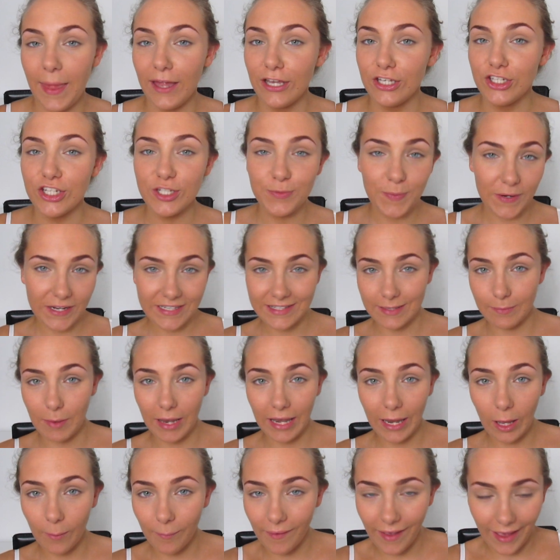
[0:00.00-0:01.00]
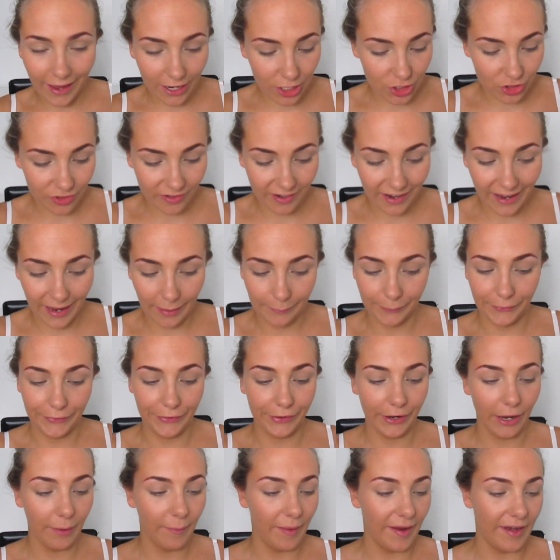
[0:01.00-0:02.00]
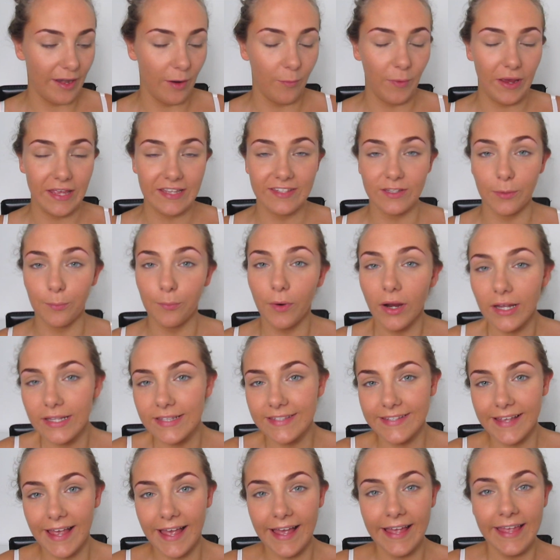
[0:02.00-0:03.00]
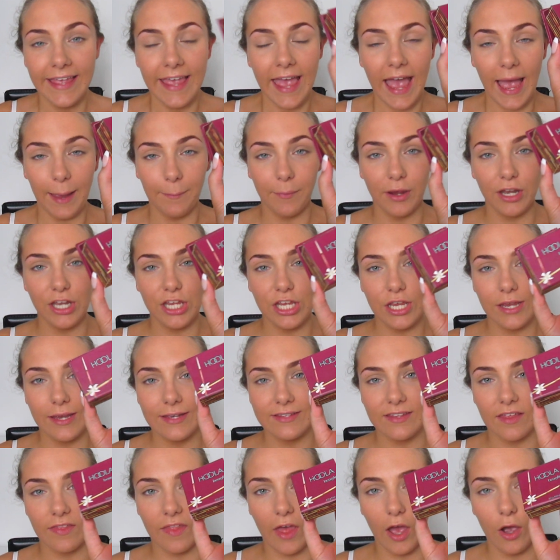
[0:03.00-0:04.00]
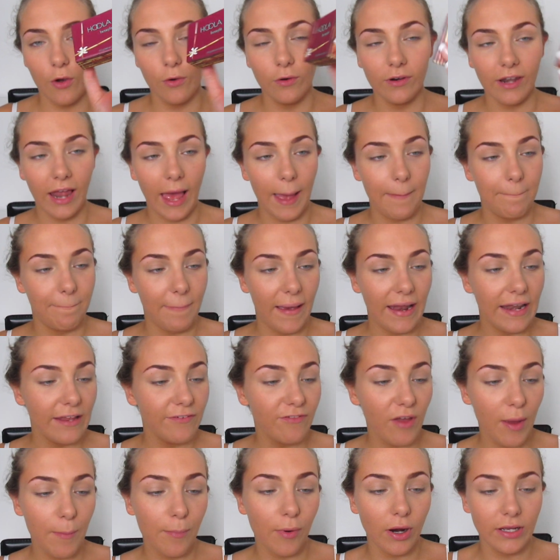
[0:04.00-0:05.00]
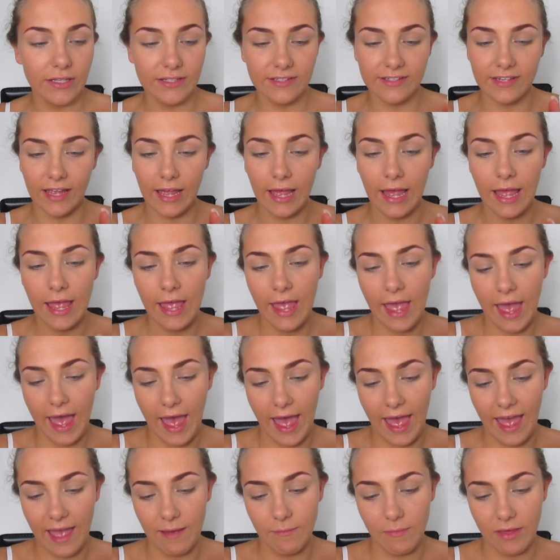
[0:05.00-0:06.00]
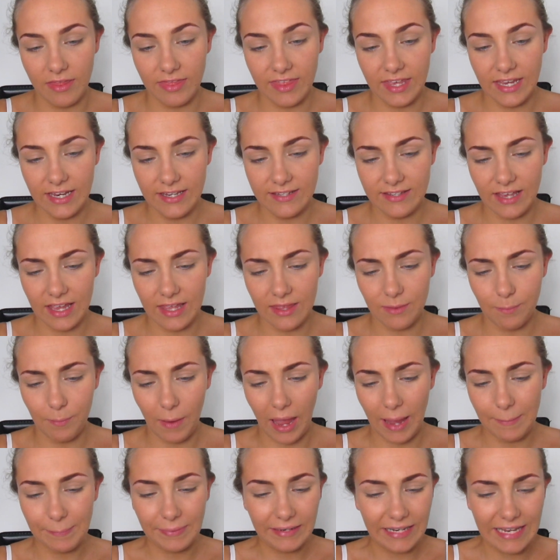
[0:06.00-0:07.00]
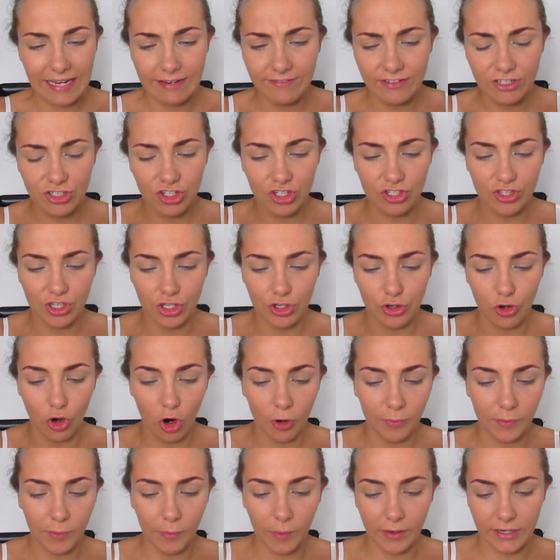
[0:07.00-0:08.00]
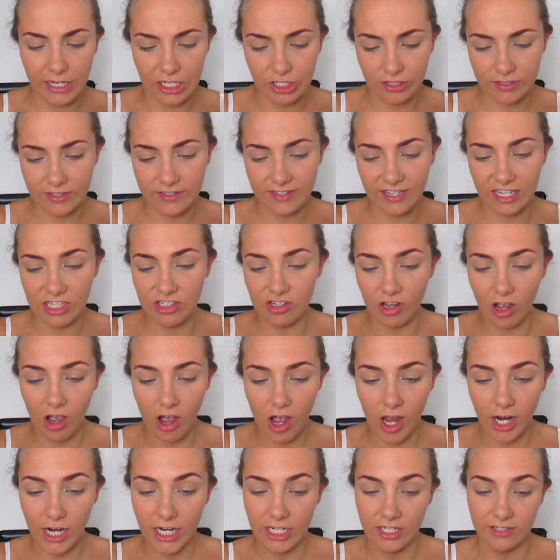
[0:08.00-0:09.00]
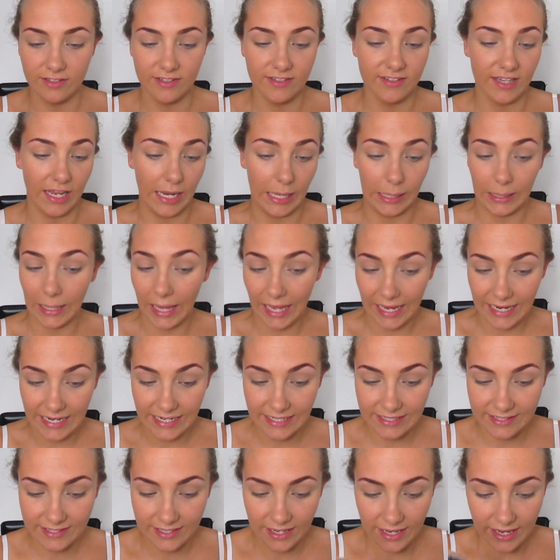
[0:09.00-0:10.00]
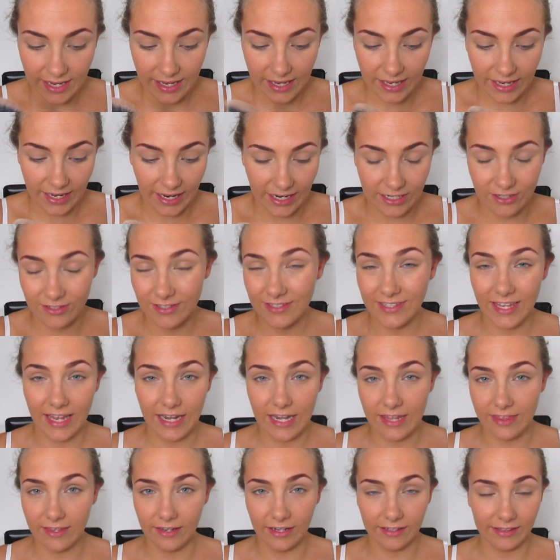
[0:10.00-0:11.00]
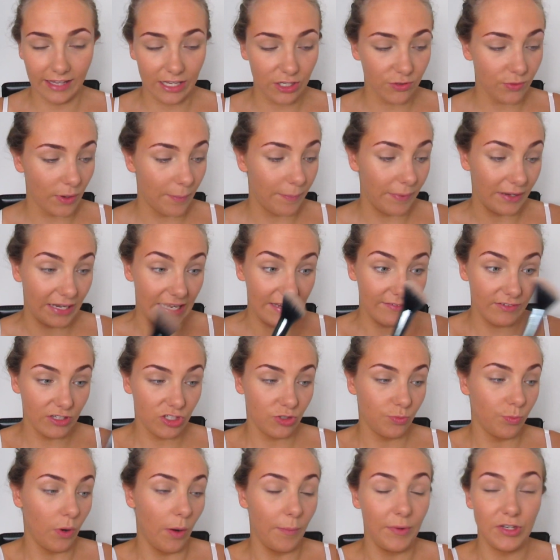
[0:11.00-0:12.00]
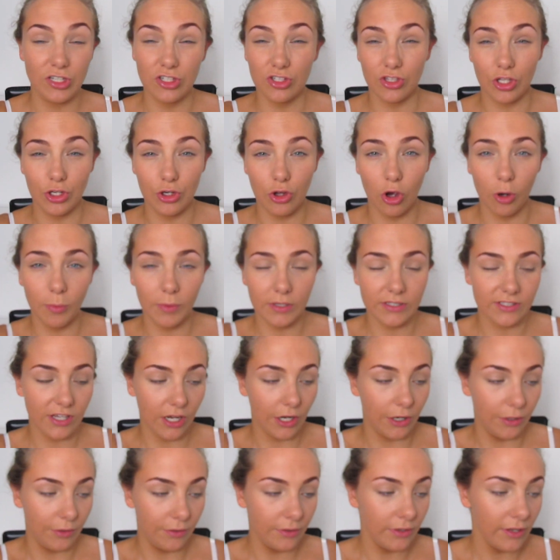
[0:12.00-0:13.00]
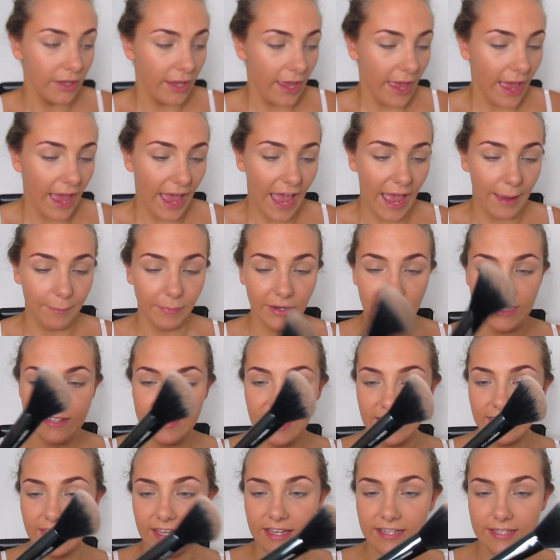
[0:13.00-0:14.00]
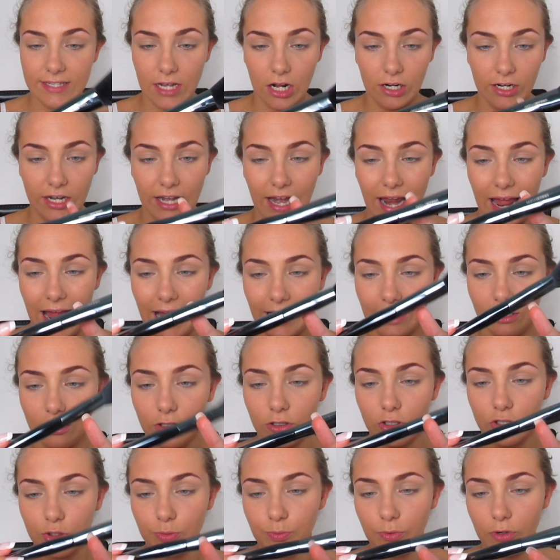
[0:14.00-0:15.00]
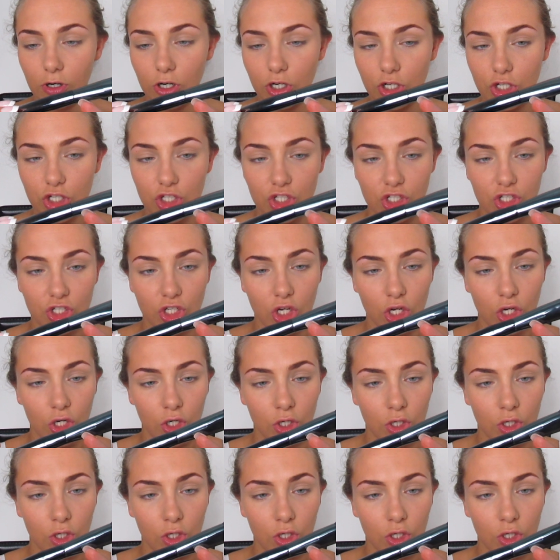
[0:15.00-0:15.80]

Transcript: then just because I'm a little bit extra, I'm going to go in with some bronzer. I'm going to use the Hoola Benefit bronzer. This, I believe, is just the normal one. It doesn't say dark, it doesn't say light. It doesn't say anything like that, so I believe it's probably just the normal tone. I'm going to take this on an angled brush